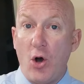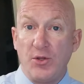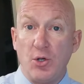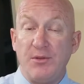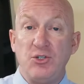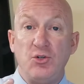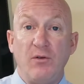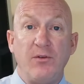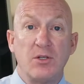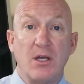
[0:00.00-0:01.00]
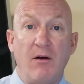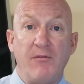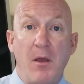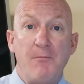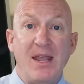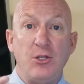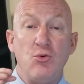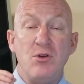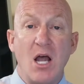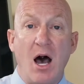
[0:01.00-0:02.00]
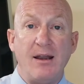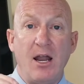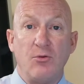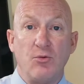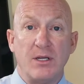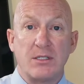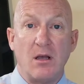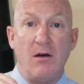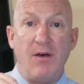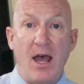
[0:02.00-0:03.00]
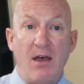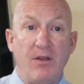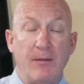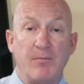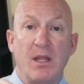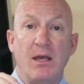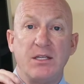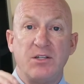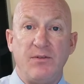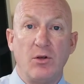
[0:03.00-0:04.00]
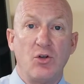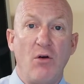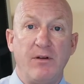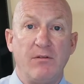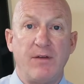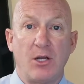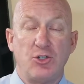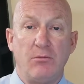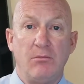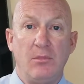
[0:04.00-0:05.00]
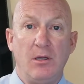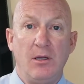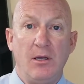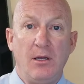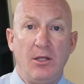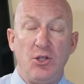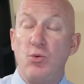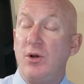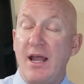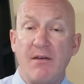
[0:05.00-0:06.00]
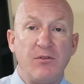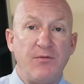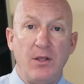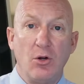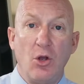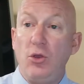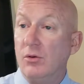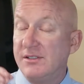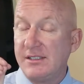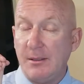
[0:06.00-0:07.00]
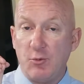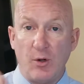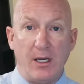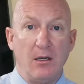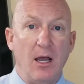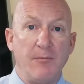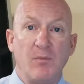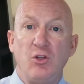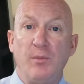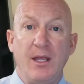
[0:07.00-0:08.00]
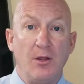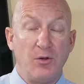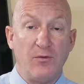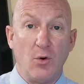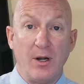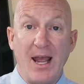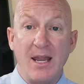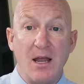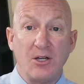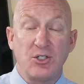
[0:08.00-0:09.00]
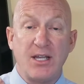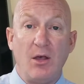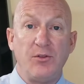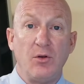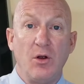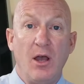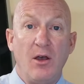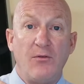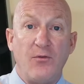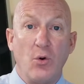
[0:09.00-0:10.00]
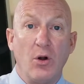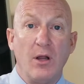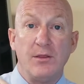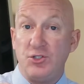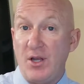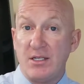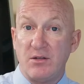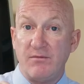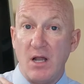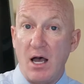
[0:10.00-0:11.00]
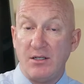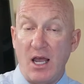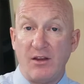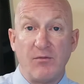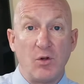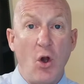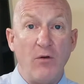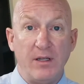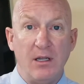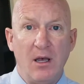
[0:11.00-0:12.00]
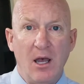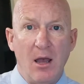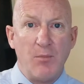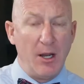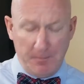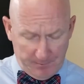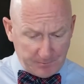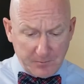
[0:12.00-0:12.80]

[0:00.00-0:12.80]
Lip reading: the good things you do for yourself make you not at risk of having a severe COVID infection. You wouldn't have the fear. You'll sleep great at night. You'll be healthier for it. And not just healthier for the chances of not dying from COVID, but